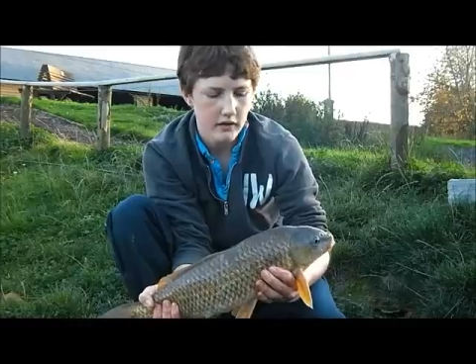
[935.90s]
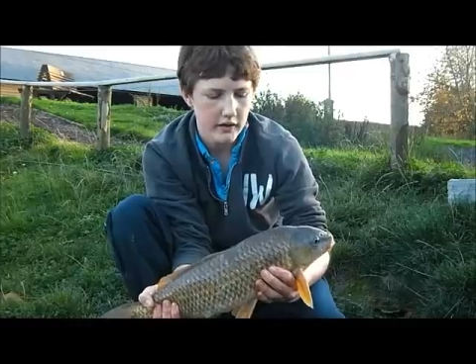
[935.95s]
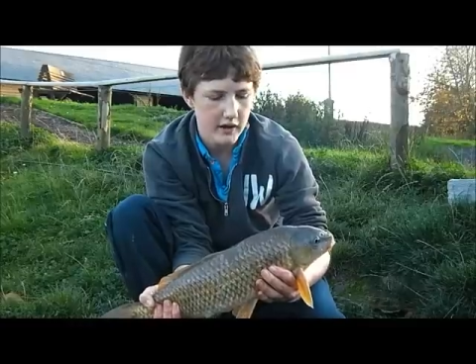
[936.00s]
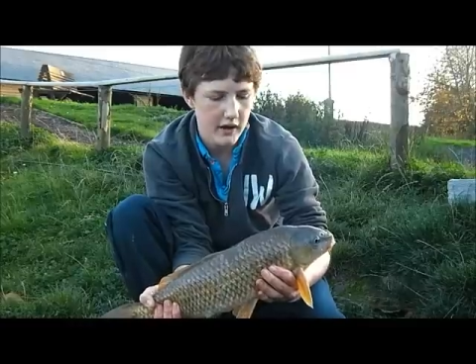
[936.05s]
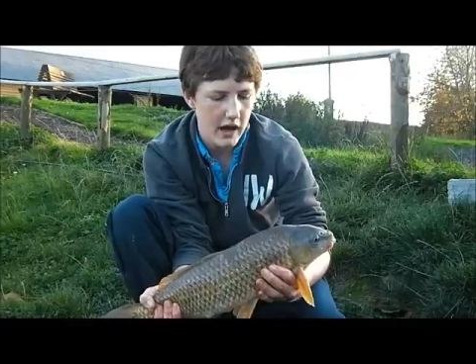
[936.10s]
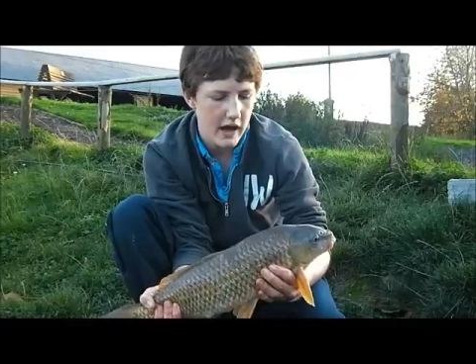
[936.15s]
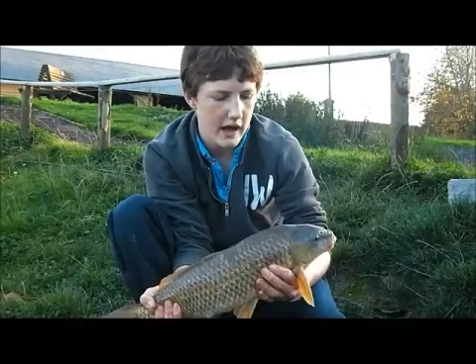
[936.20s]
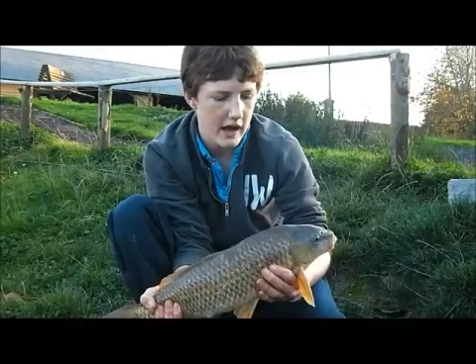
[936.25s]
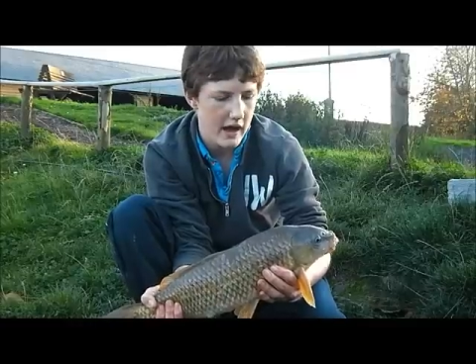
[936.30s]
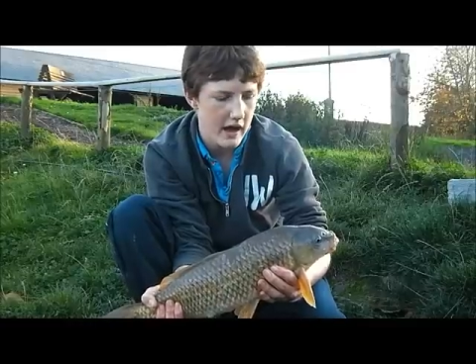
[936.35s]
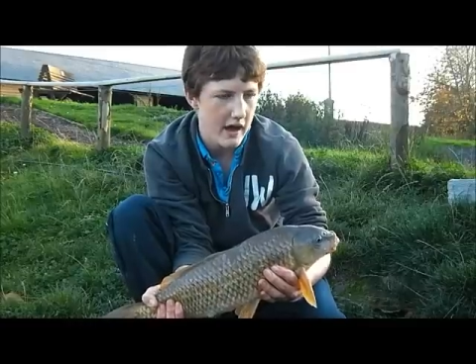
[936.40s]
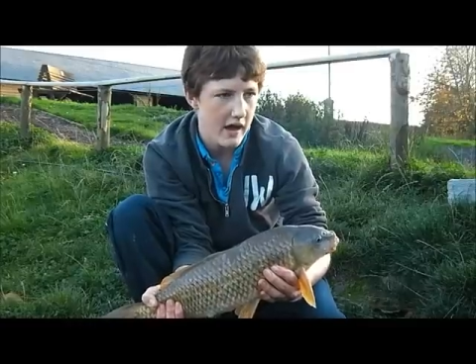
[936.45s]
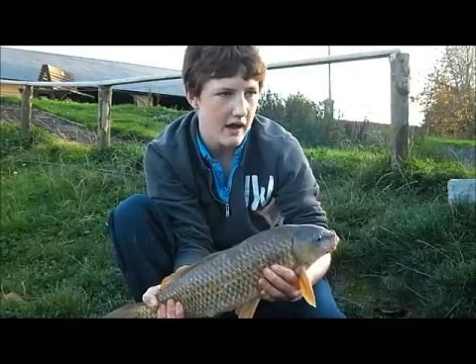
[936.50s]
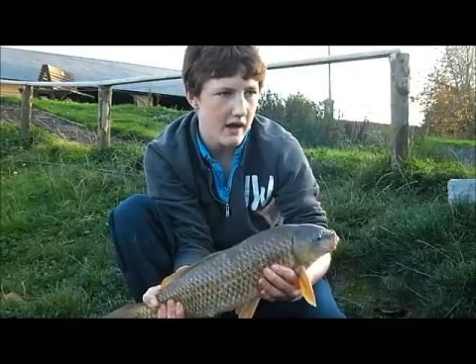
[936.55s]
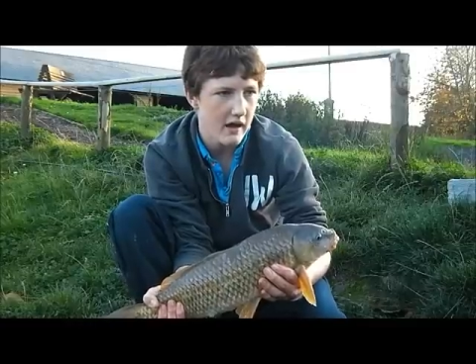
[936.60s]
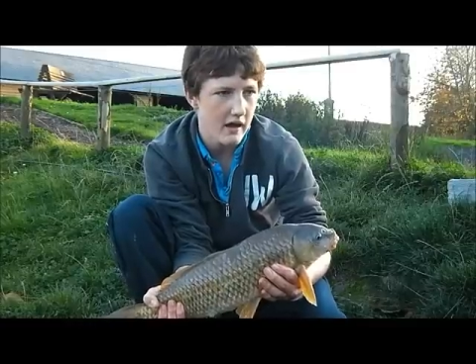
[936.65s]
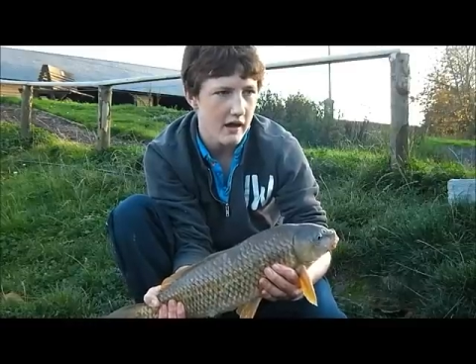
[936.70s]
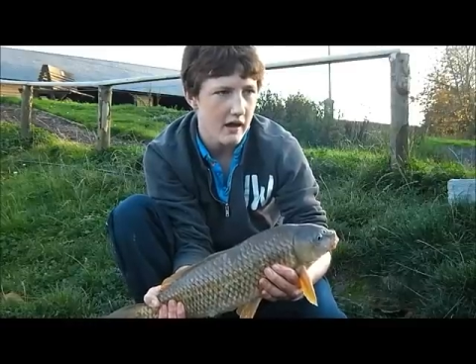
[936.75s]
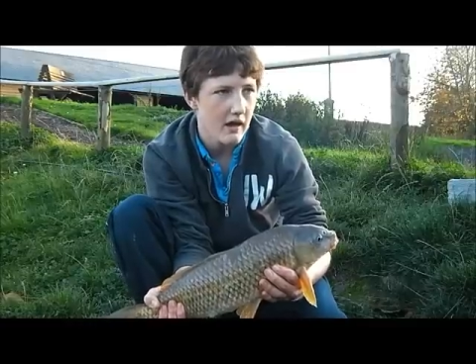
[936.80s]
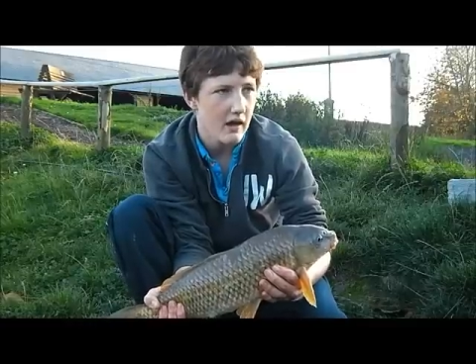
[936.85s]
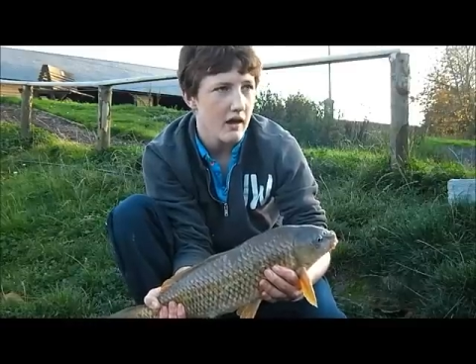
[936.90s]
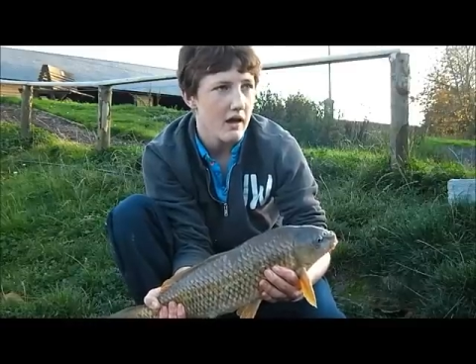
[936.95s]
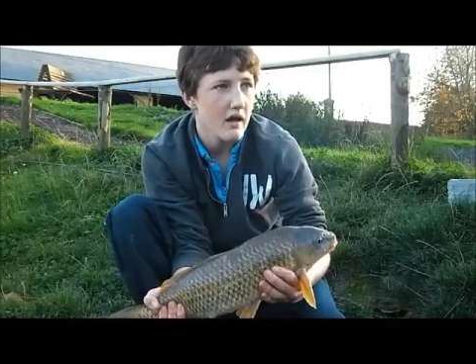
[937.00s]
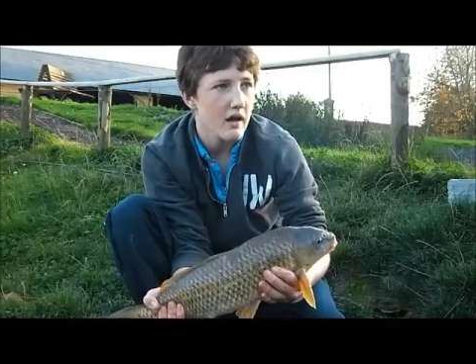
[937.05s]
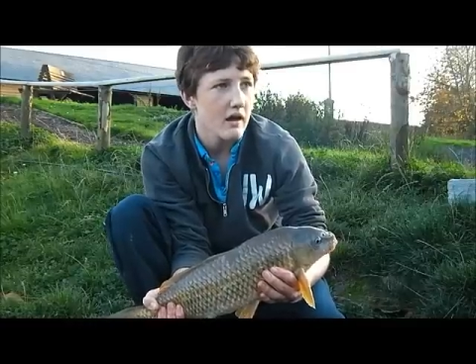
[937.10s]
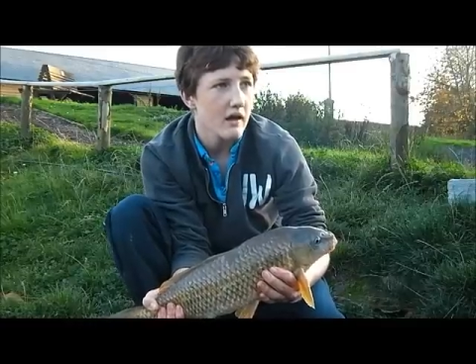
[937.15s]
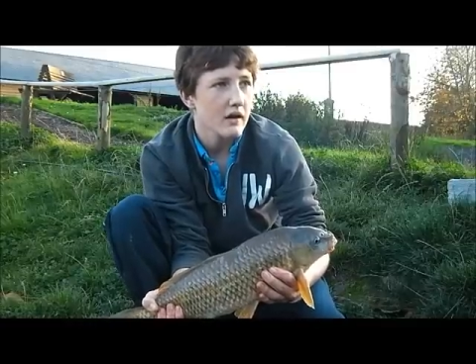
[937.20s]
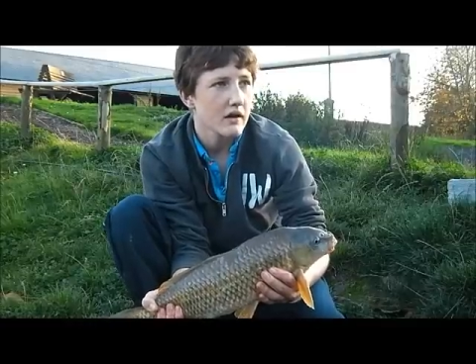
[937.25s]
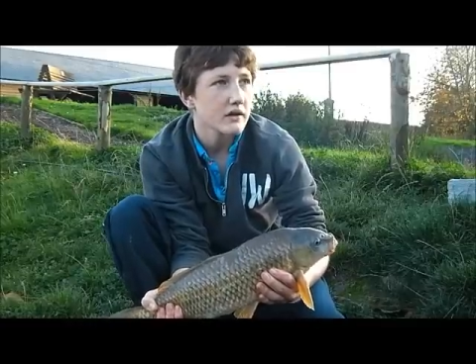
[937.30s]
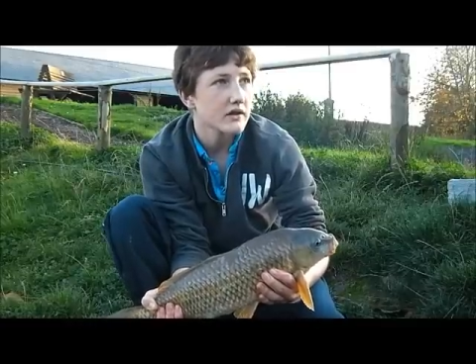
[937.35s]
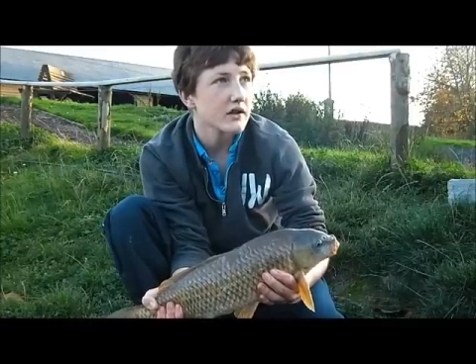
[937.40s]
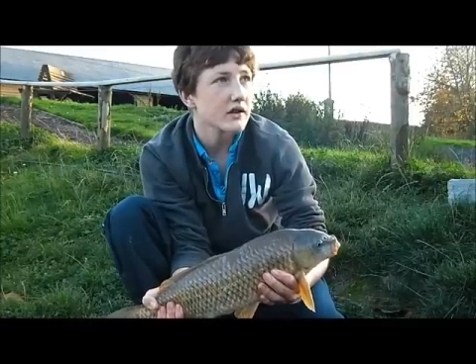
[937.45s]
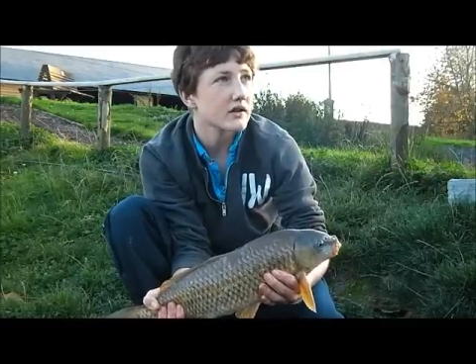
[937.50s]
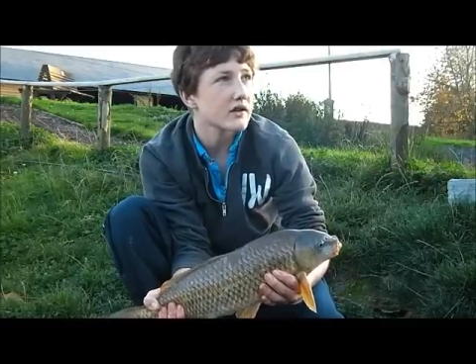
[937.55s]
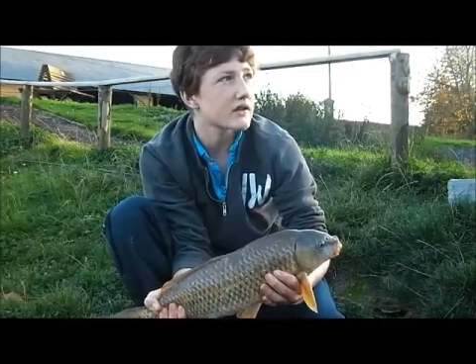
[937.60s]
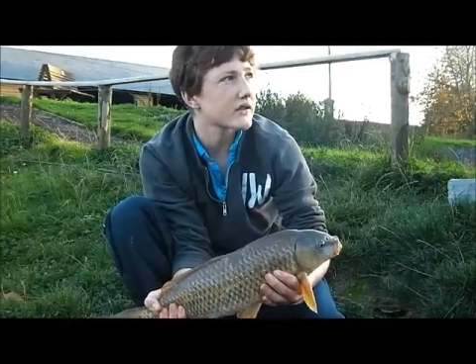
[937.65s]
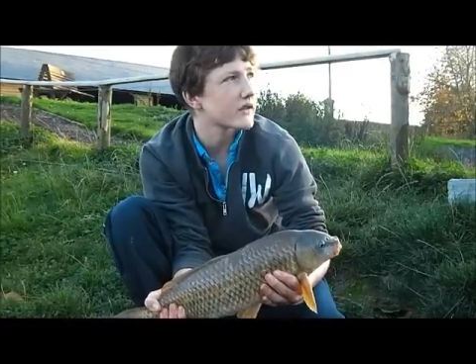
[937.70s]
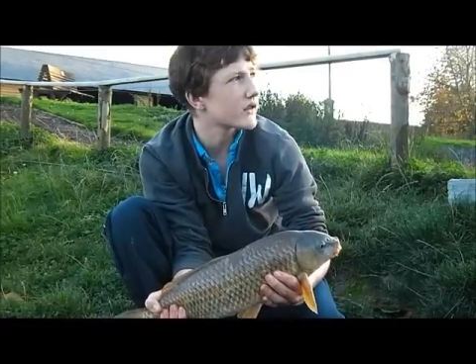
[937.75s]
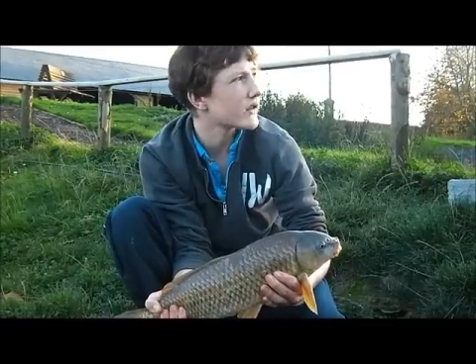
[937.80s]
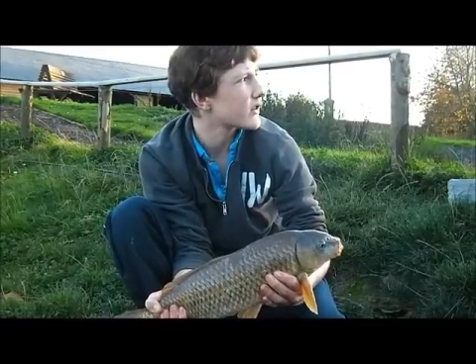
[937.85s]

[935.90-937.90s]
Okay, just